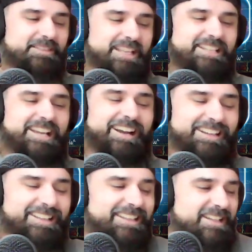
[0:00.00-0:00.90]
Take
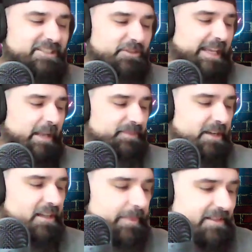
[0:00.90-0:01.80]
care. So, Dane, I'm
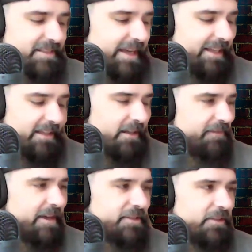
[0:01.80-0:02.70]
telling you, man, Danny, I love
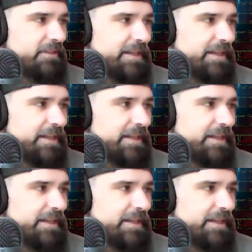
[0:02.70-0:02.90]
that dude.